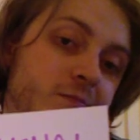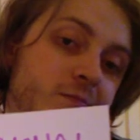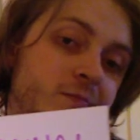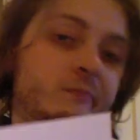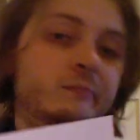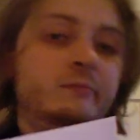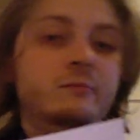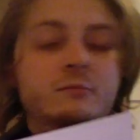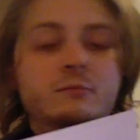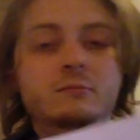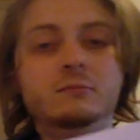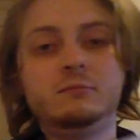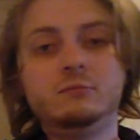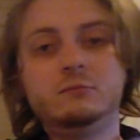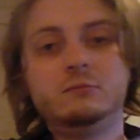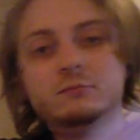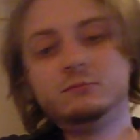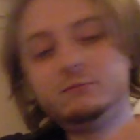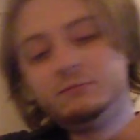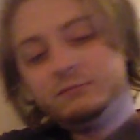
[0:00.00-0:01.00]

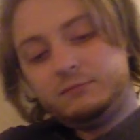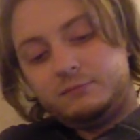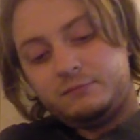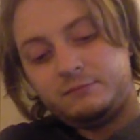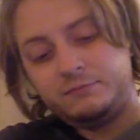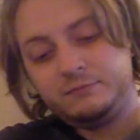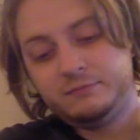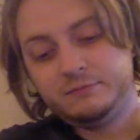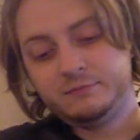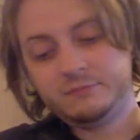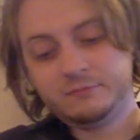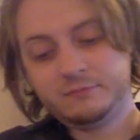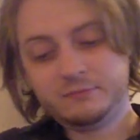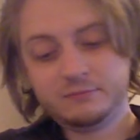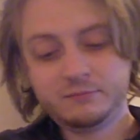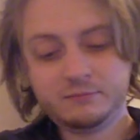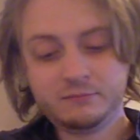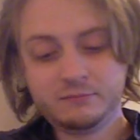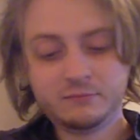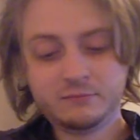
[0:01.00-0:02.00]

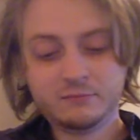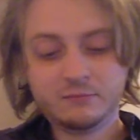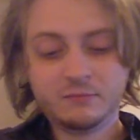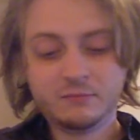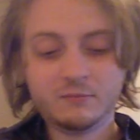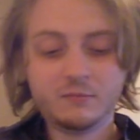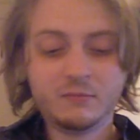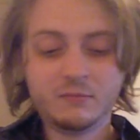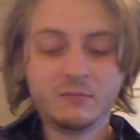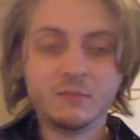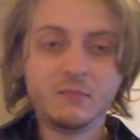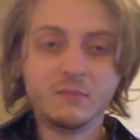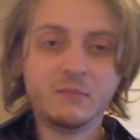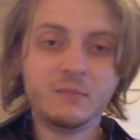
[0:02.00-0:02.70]
Nothing is said.